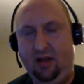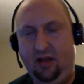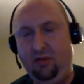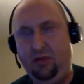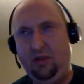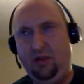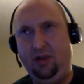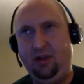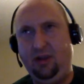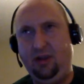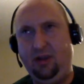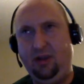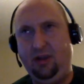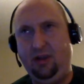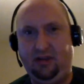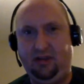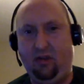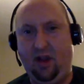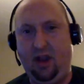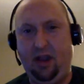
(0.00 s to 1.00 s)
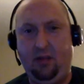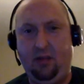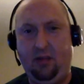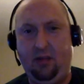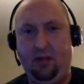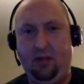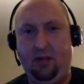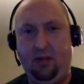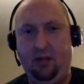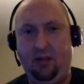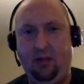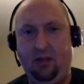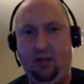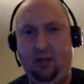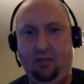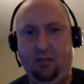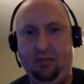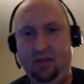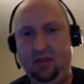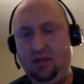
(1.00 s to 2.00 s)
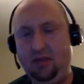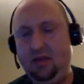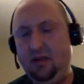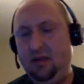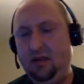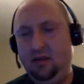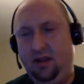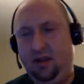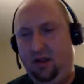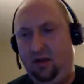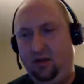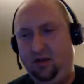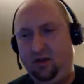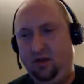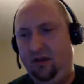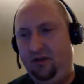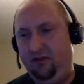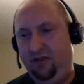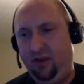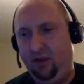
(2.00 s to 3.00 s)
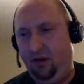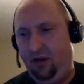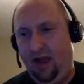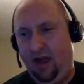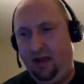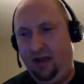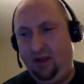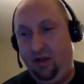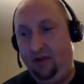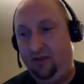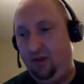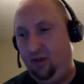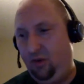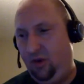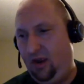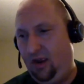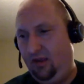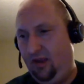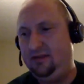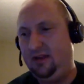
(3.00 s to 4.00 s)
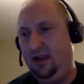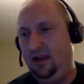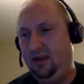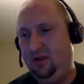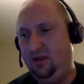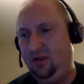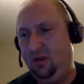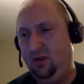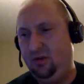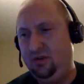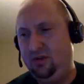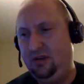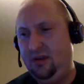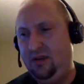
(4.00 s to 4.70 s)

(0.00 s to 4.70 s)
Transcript: Now let me look at the diagram, and try to figure it out. You don't have to do any of that.